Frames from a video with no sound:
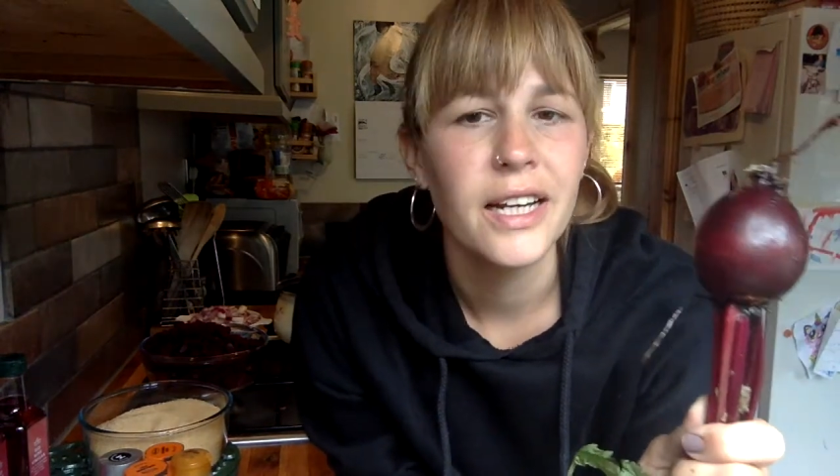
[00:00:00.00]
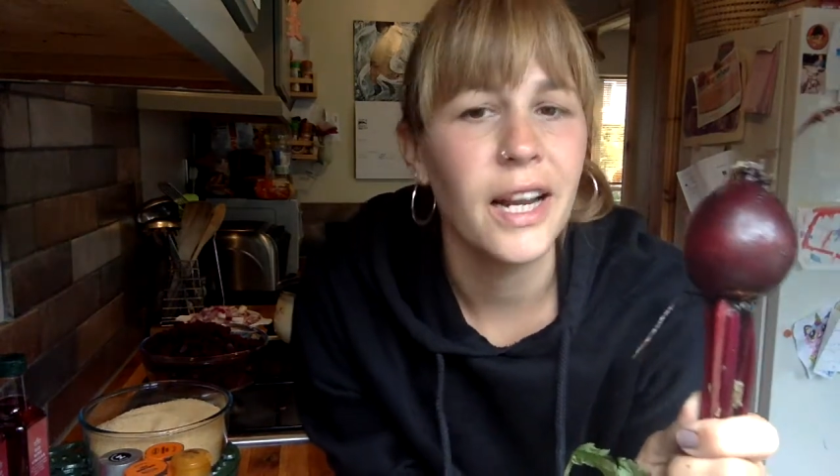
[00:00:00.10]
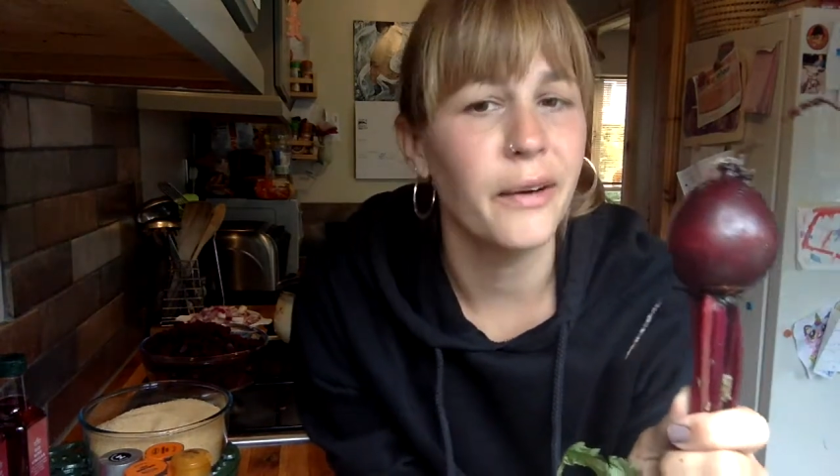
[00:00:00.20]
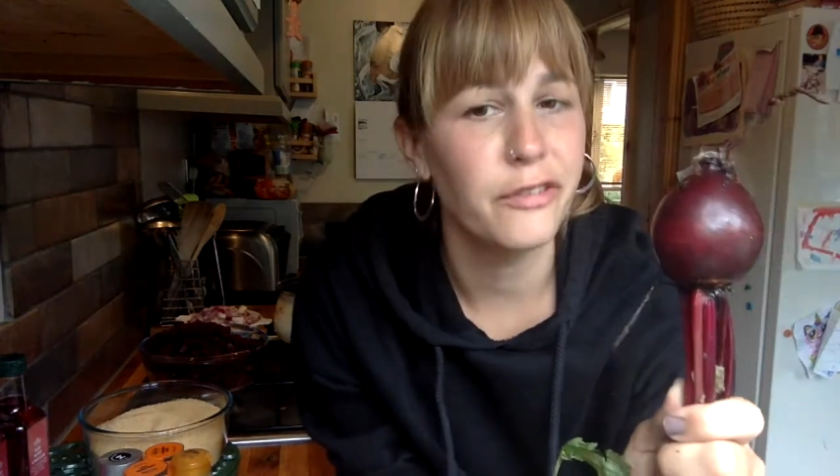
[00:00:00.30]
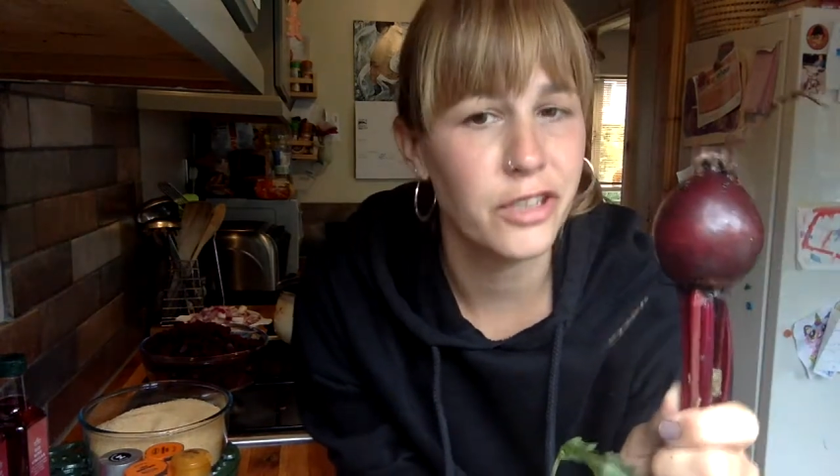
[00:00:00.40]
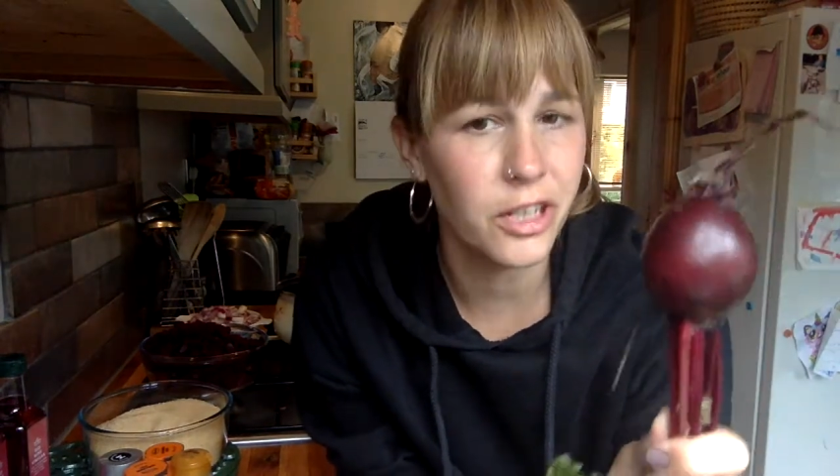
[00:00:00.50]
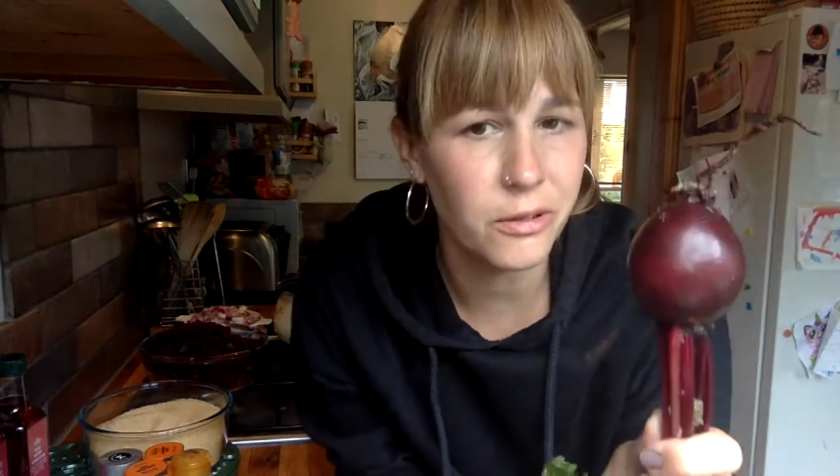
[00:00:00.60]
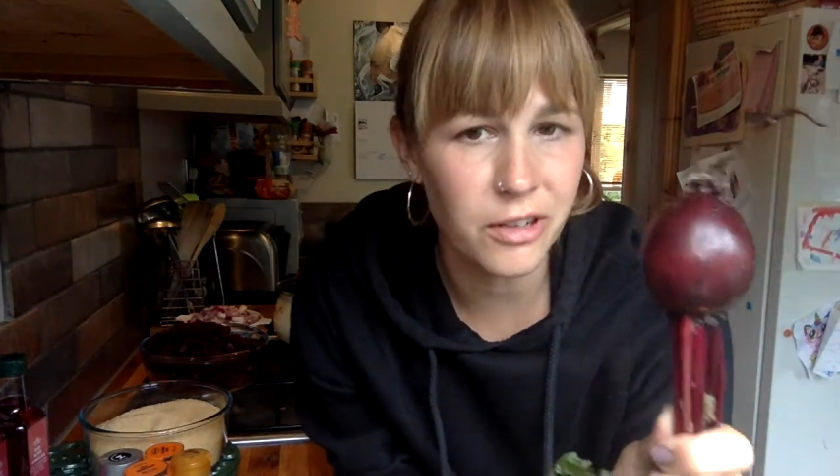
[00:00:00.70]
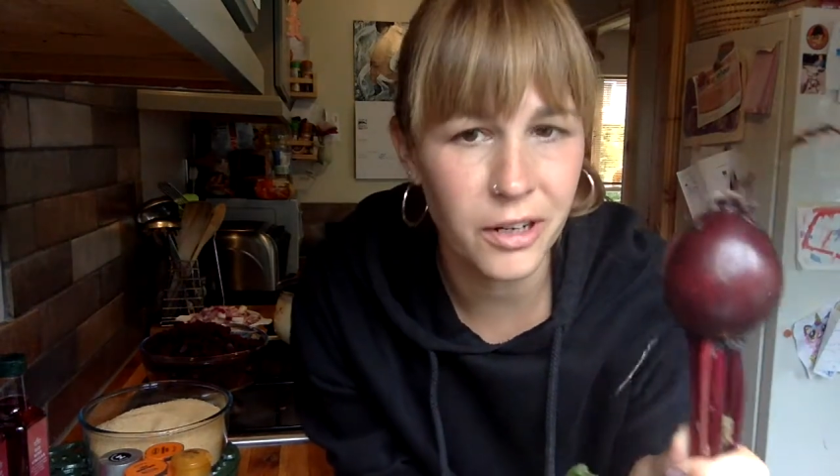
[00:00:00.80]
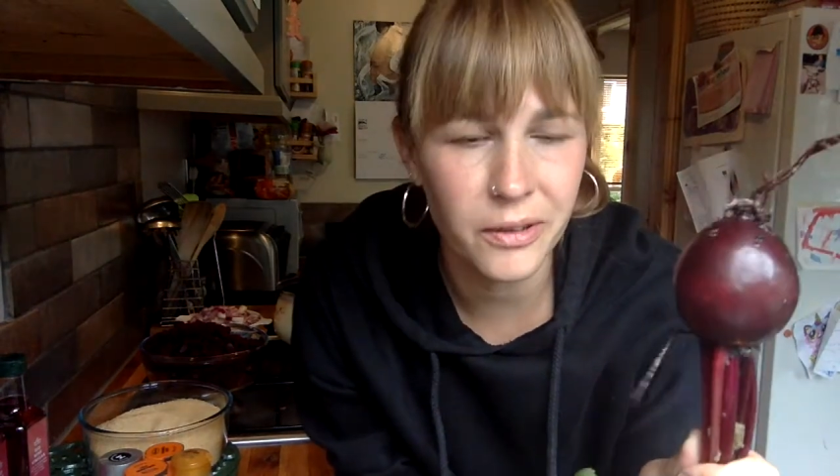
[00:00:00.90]
Now, if you don't
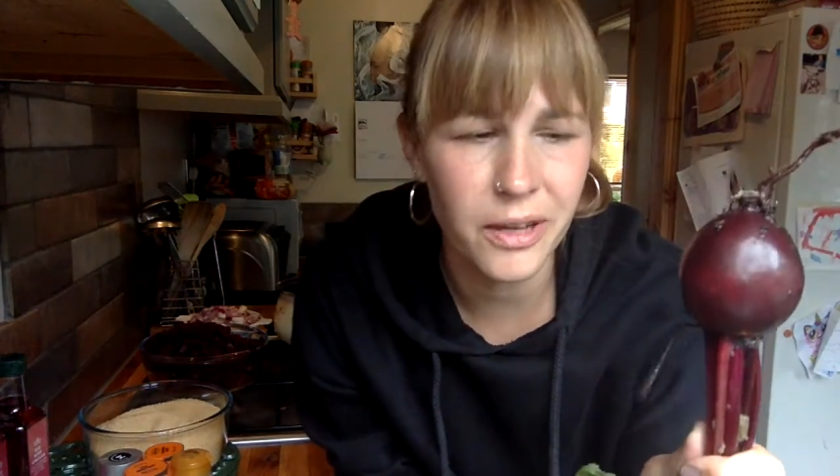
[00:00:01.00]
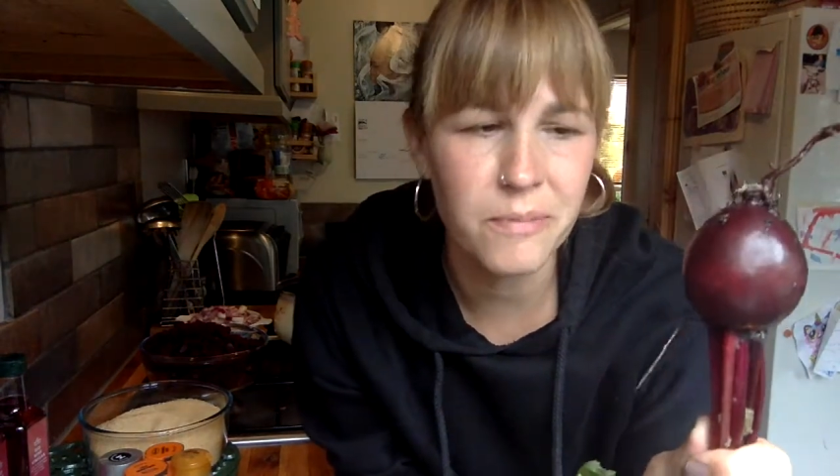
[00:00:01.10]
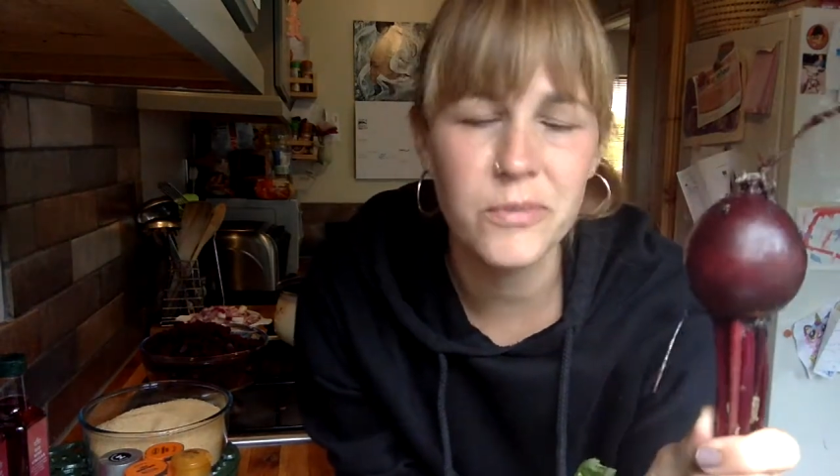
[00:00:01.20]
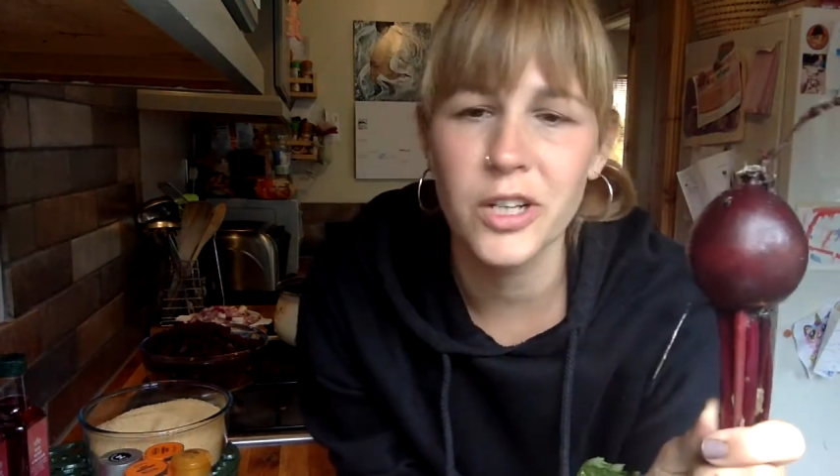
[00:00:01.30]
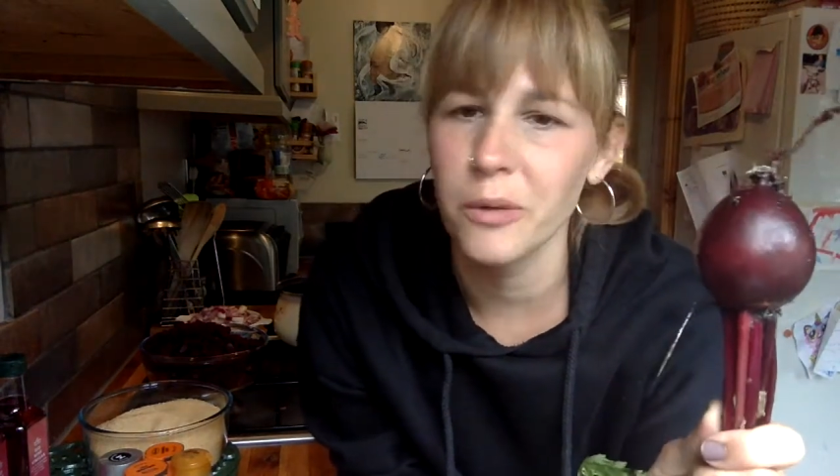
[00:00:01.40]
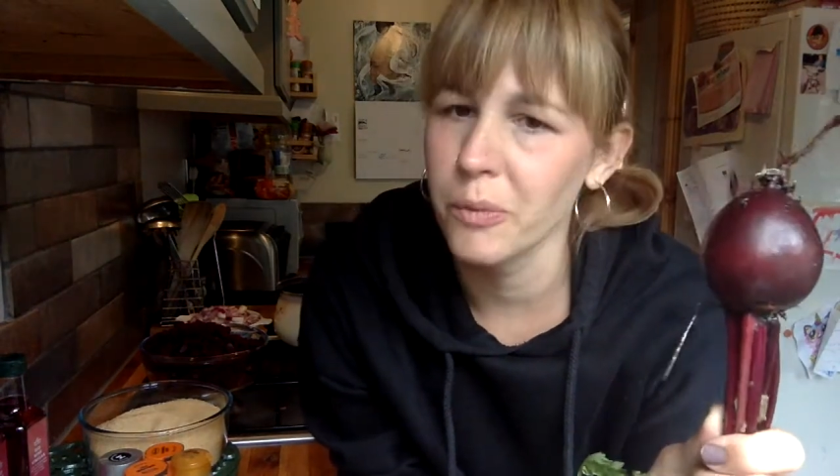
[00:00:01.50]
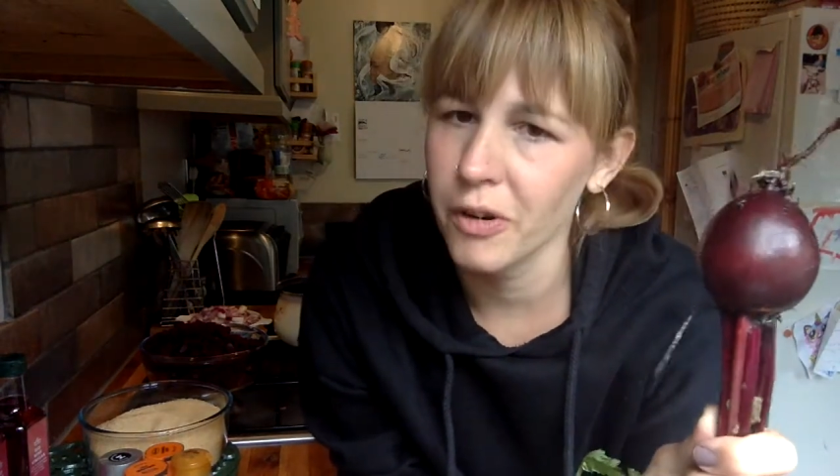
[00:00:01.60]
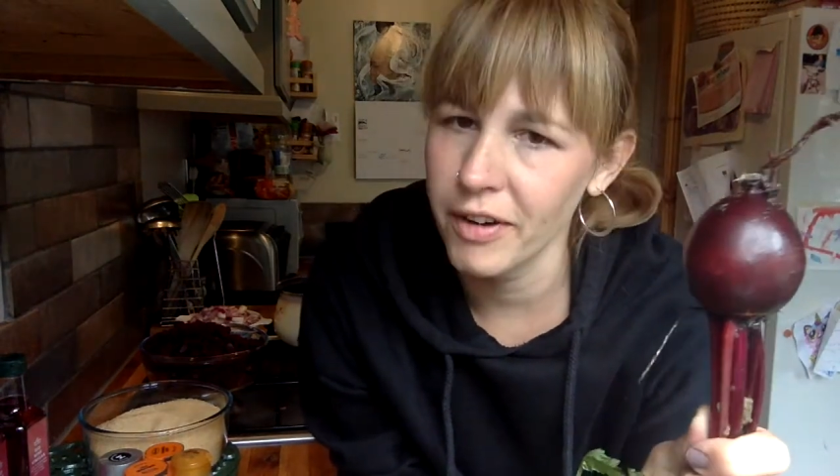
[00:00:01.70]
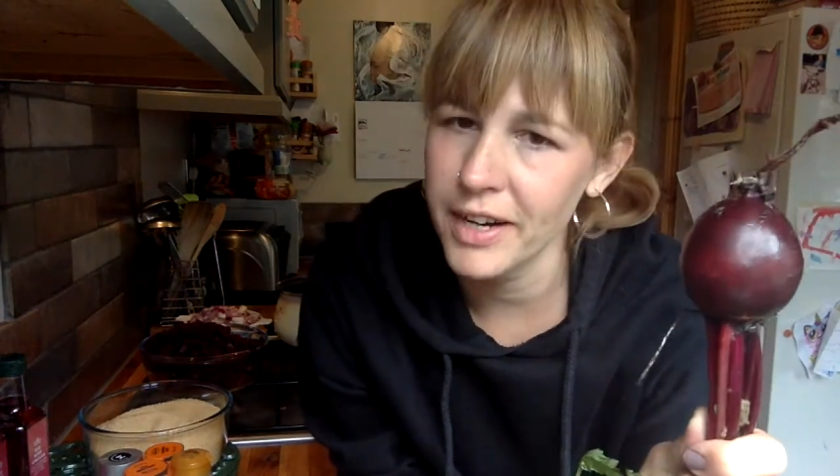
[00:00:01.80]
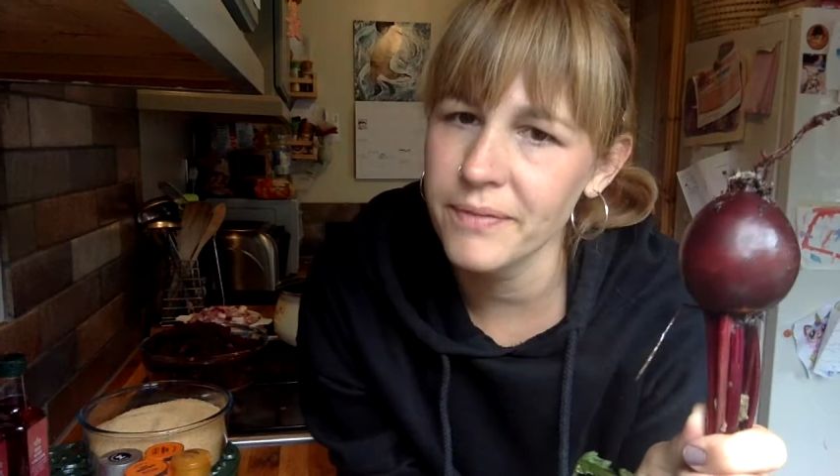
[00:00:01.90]
grow them, don't
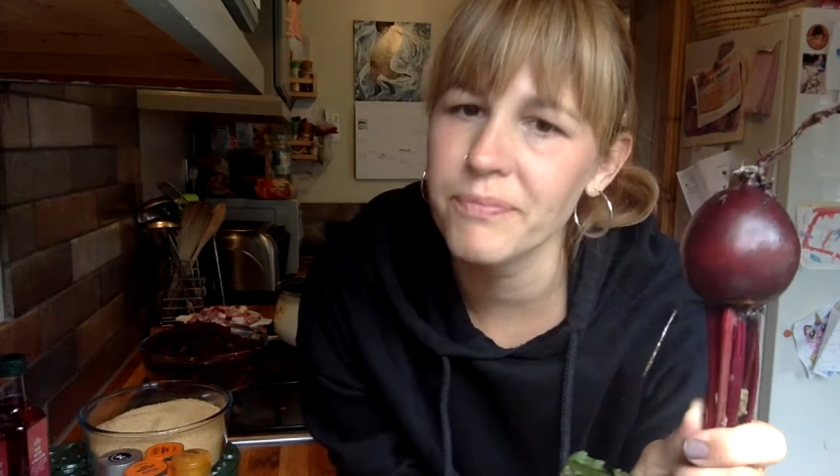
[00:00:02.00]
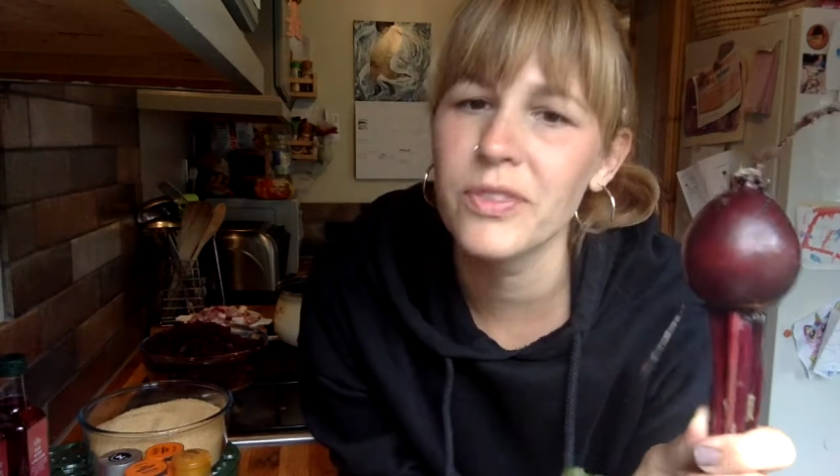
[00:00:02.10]
worry.